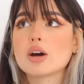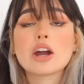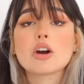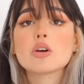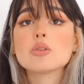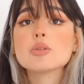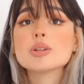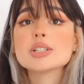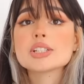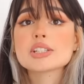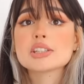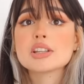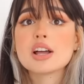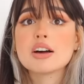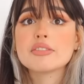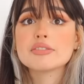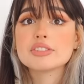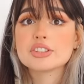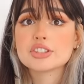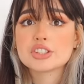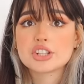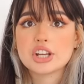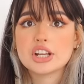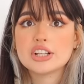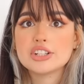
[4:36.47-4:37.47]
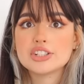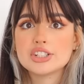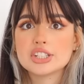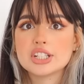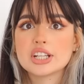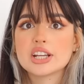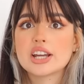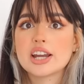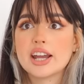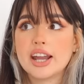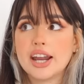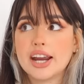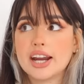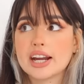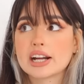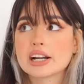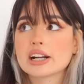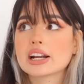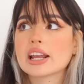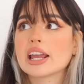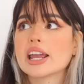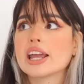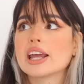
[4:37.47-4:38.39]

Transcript: I always loved changing hair,